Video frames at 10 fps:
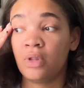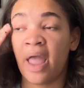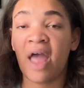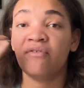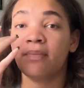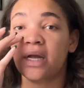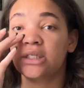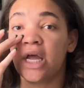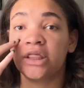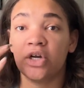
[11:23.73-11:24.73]
and from like
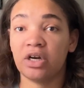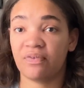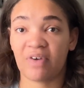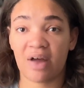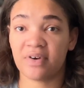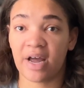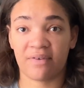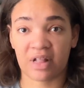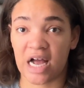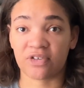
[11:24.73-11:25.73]
10:30 to 5, and I have
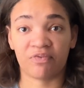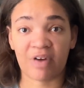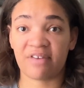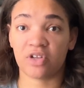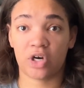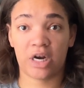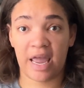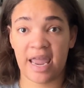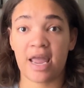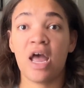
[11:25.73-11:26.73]
class from 5:30 to
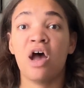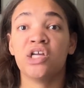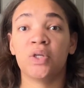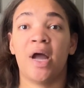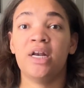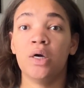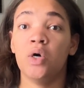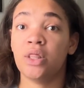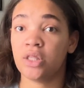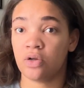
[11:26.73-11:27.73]
8. So I know
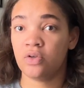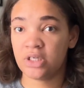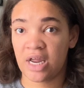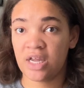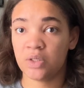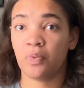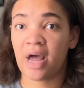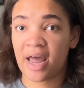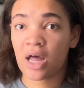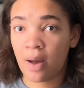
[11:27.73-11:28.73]
on those days when
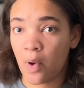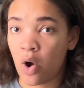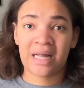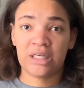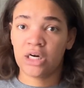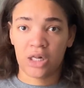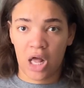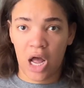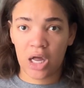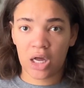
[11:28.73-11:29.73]
I come home at 10
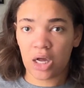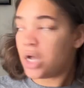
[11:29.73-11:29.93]
o'clock,